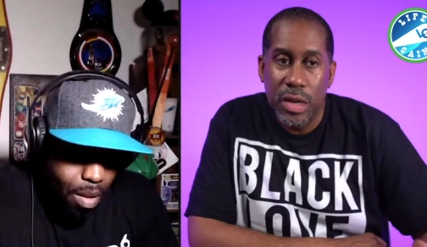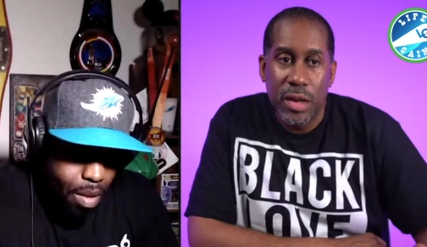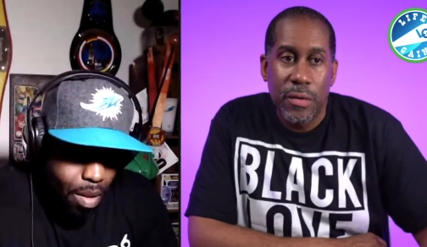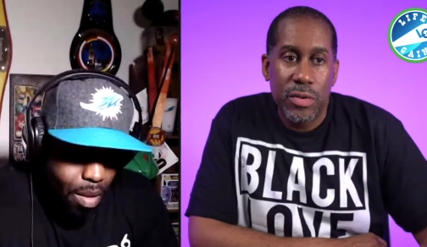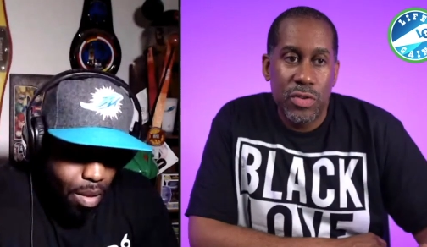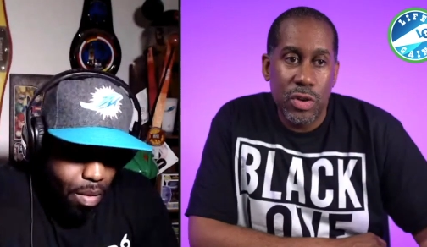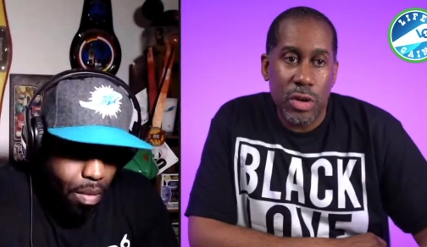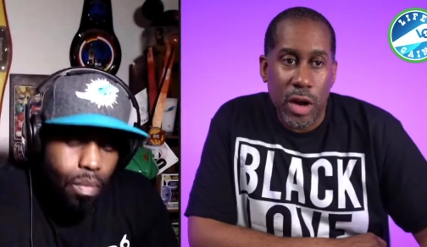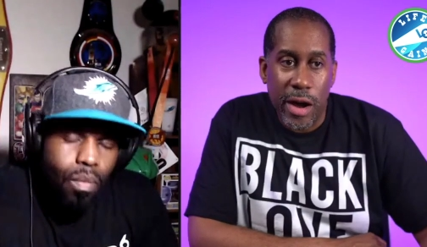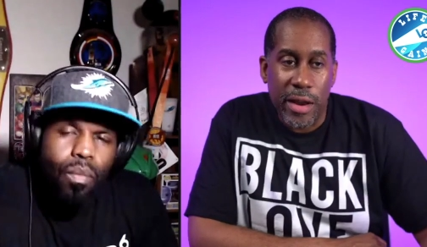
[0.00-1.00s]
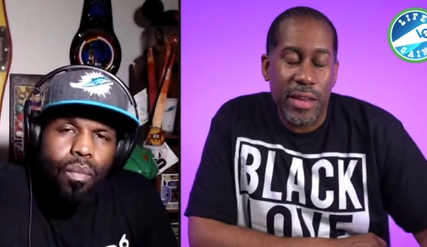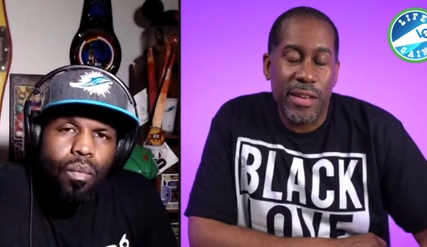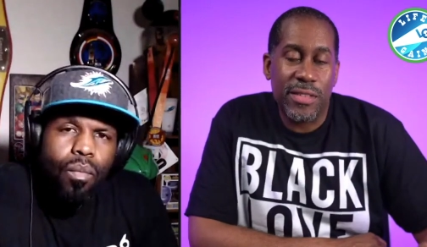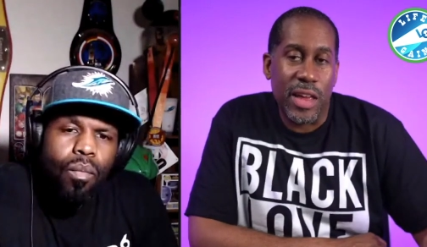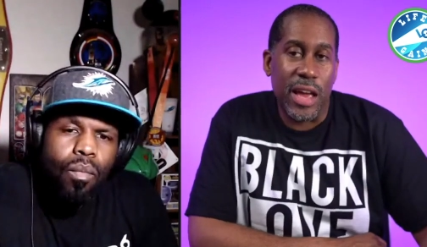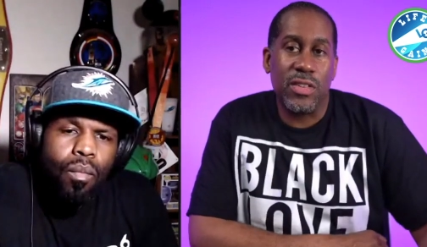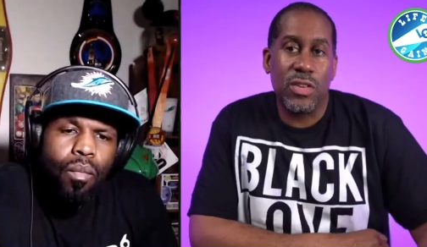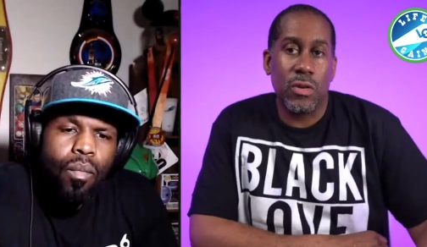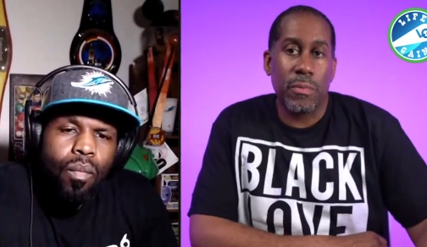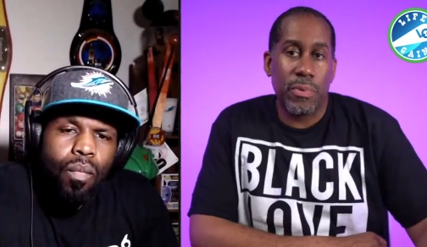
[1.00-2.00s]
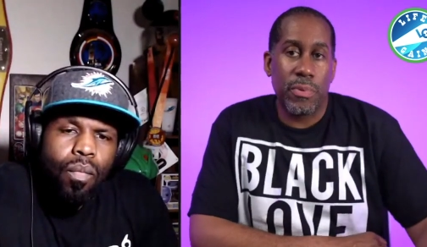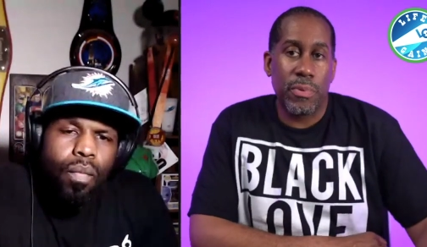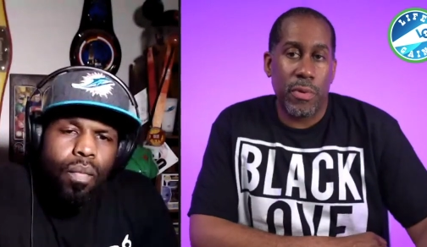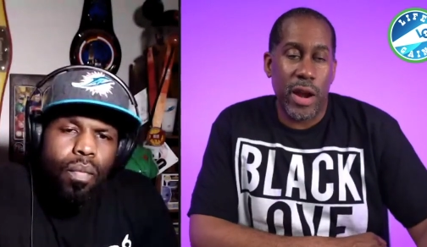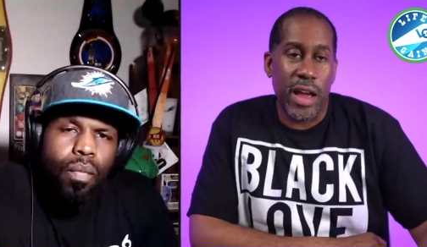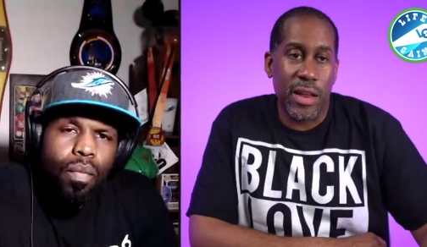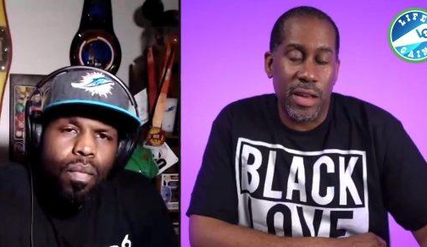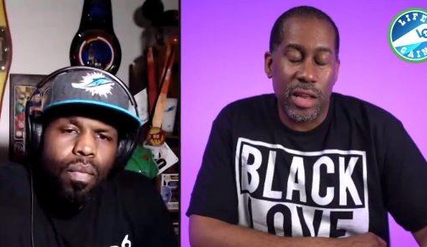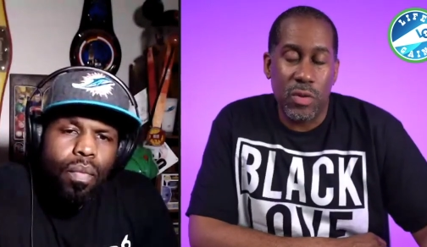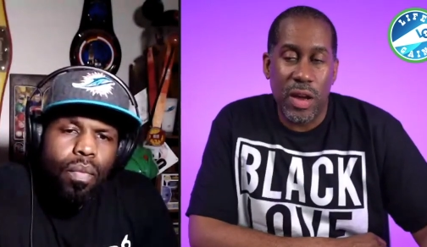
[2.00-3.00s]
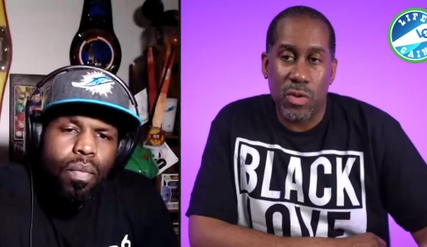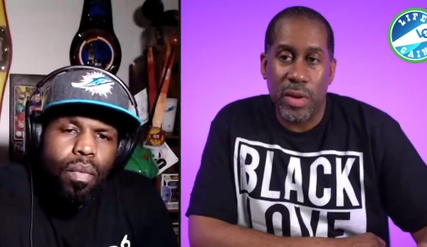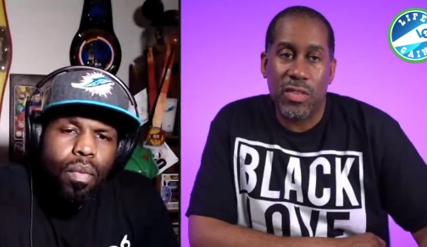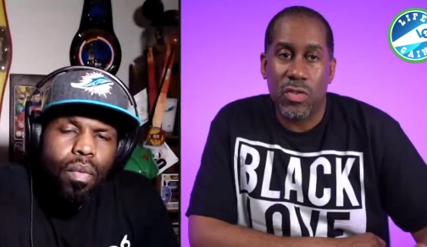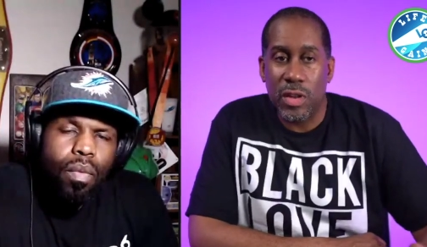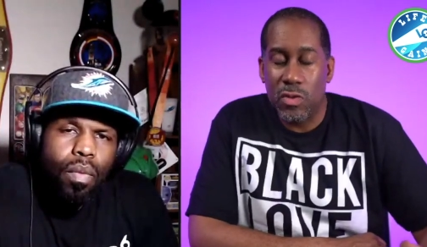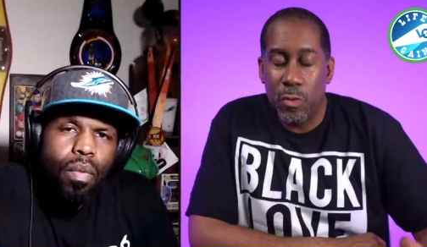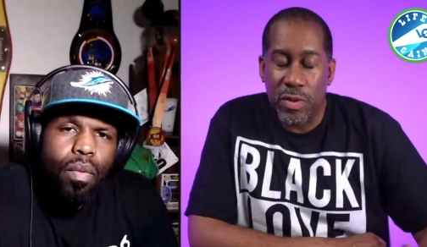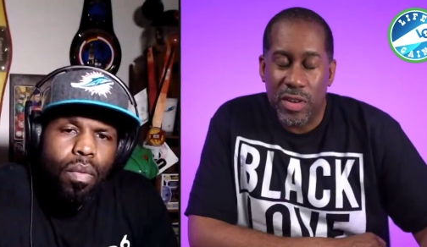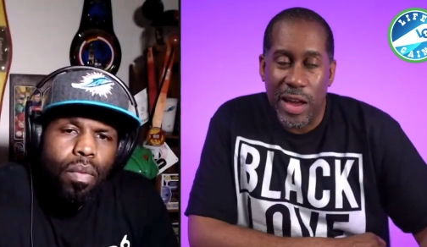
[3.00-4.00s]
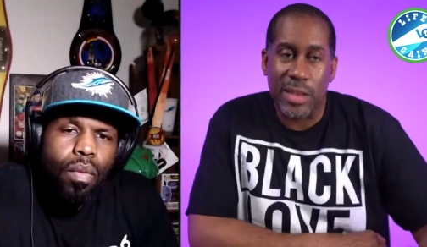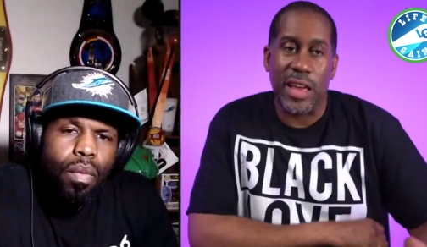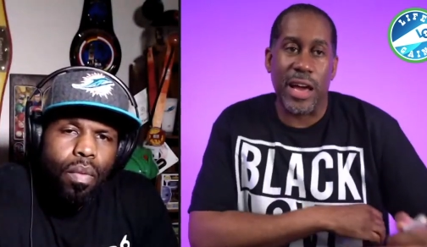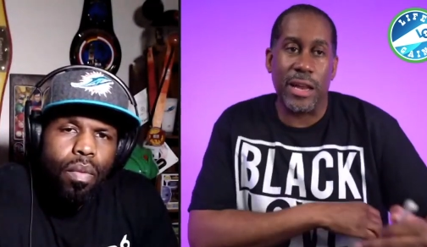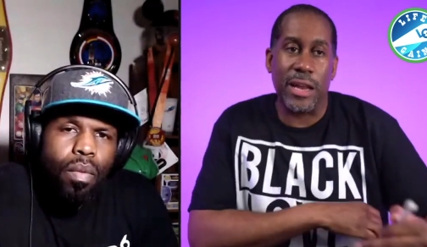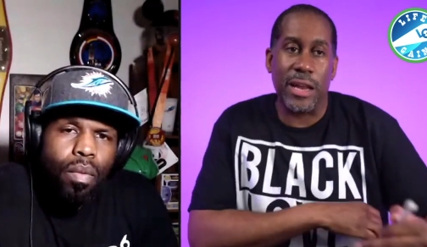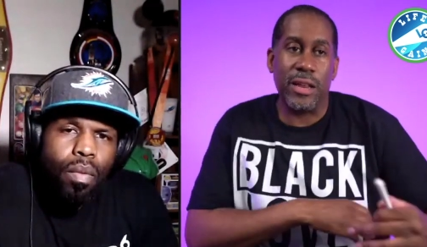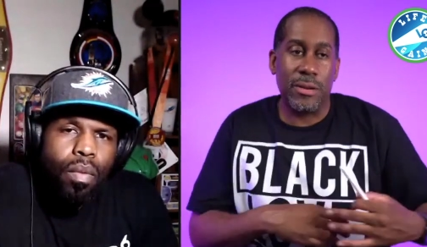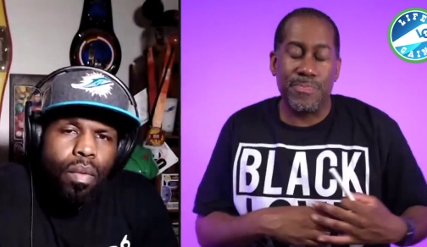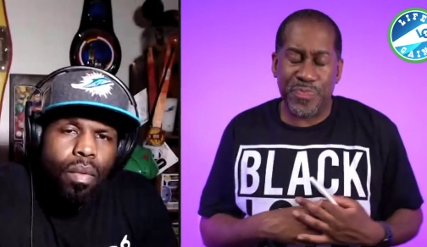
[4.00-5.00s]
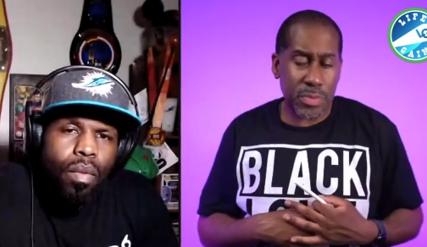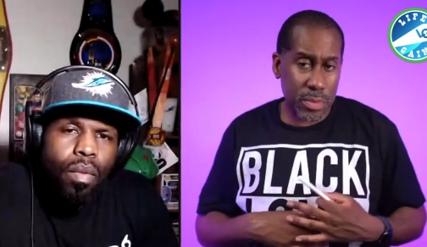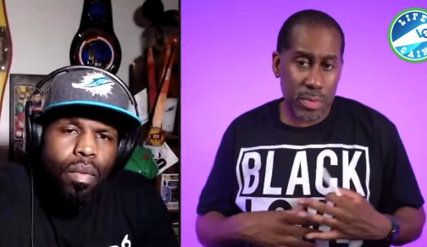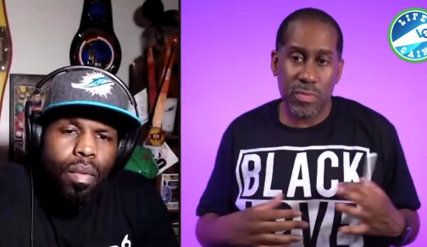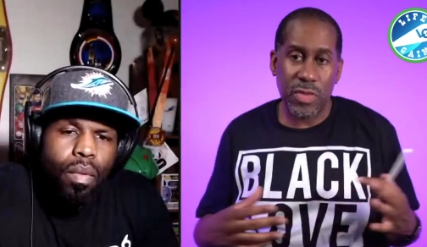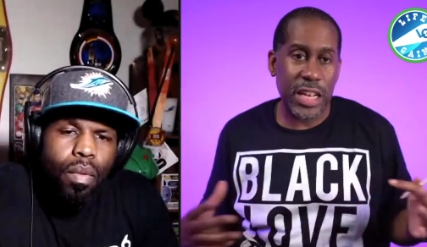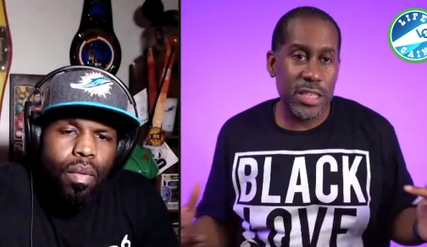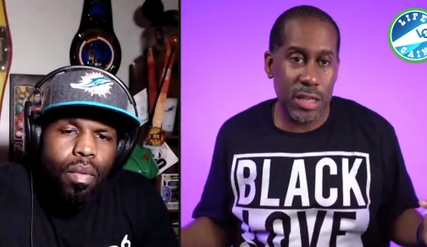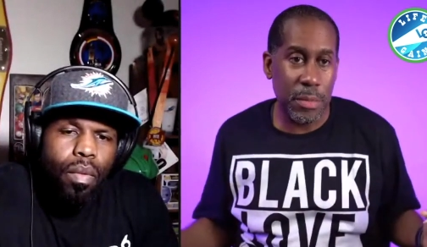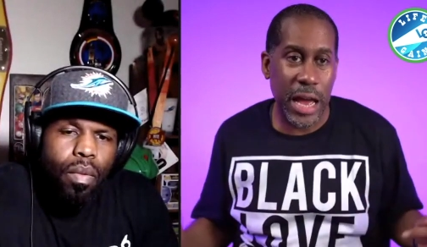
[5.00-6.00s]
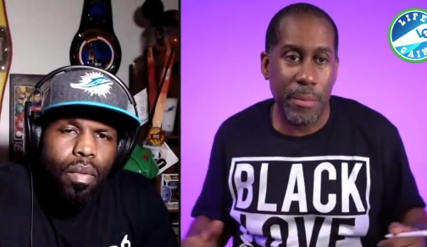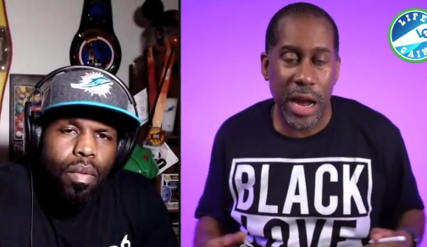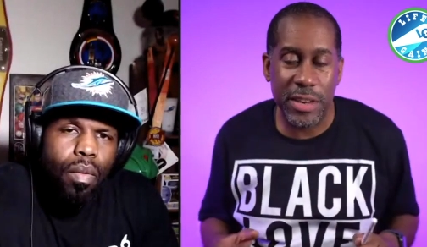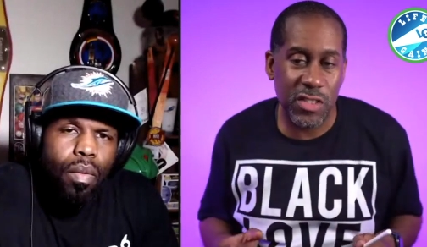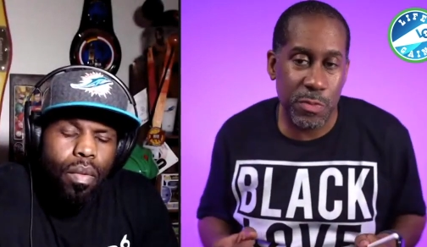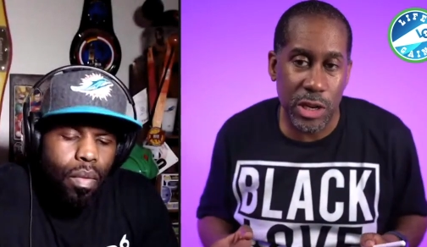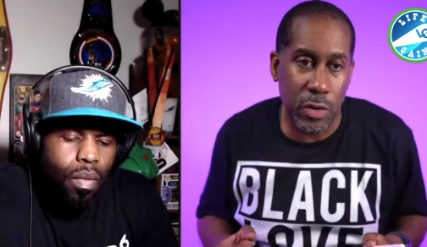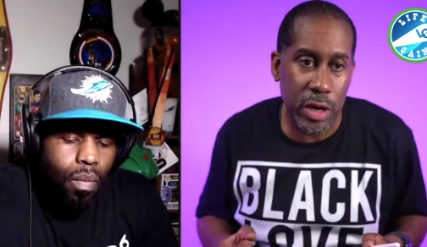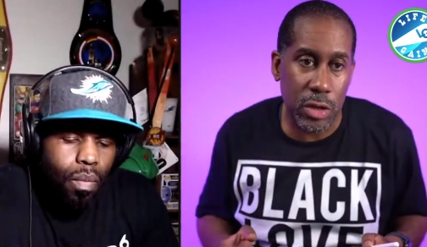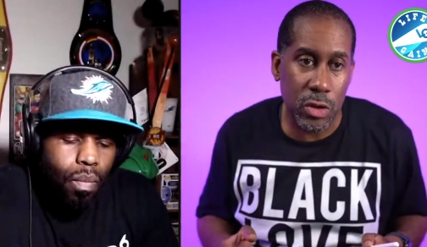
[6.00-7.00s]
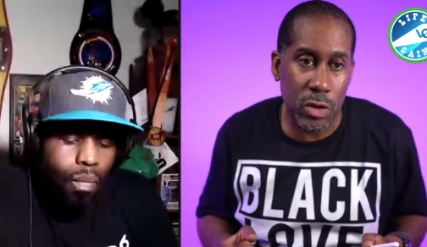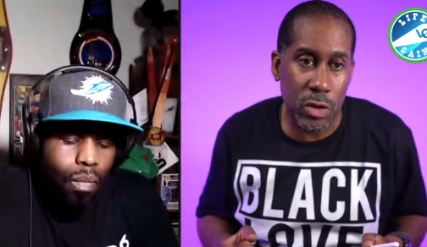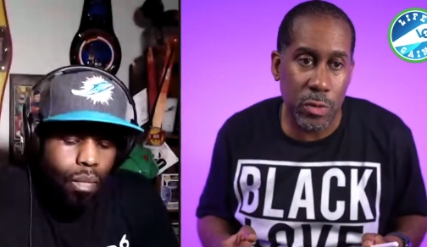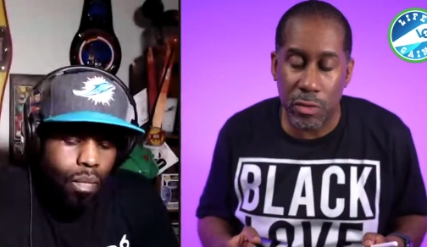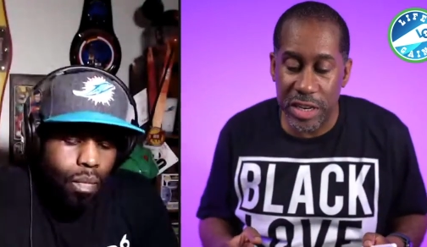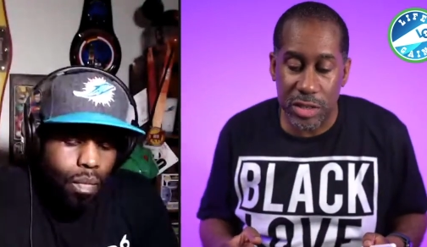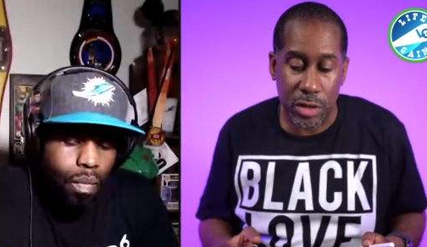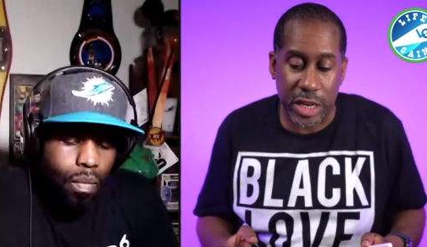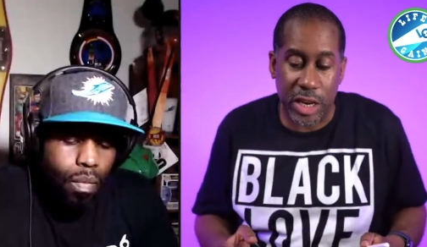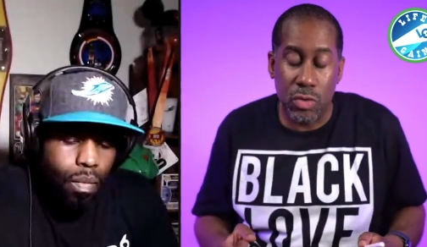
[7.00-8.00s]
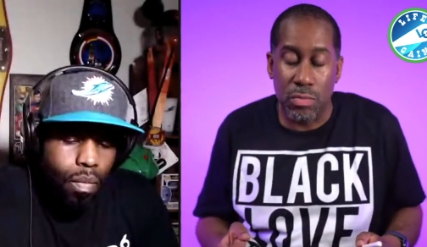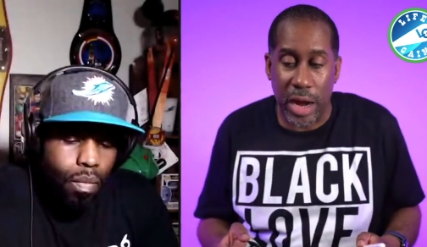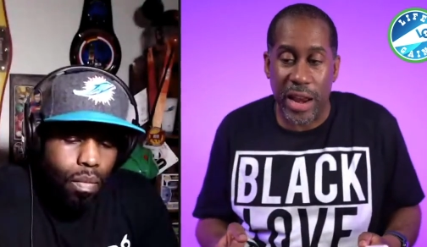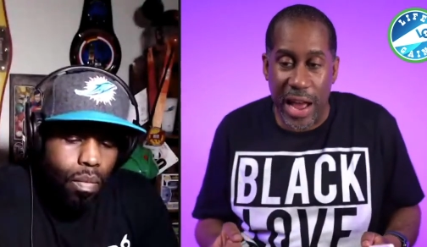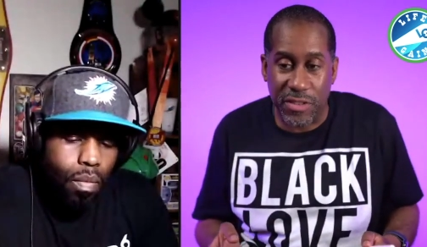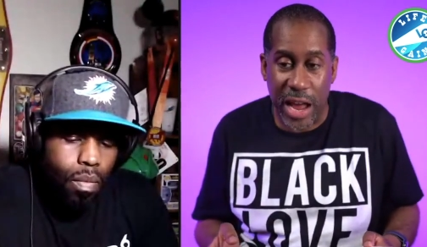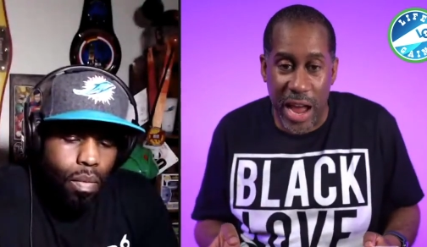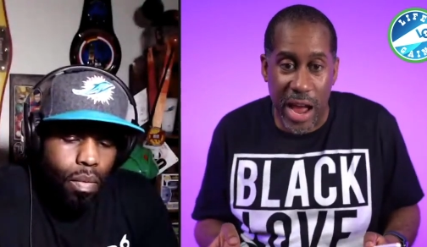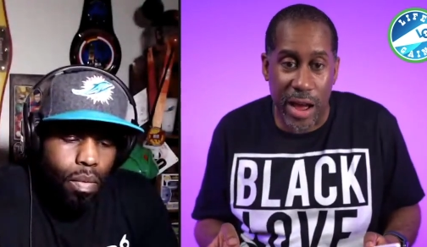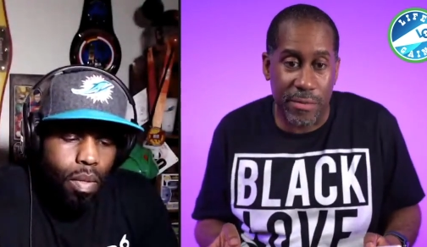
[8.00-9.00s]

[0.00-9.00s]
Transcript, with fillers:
Speaker 1: to your audience and to your brand, and you have to make sure that you protect that. And some of that might just be doing a little bit of research. Like you might have to have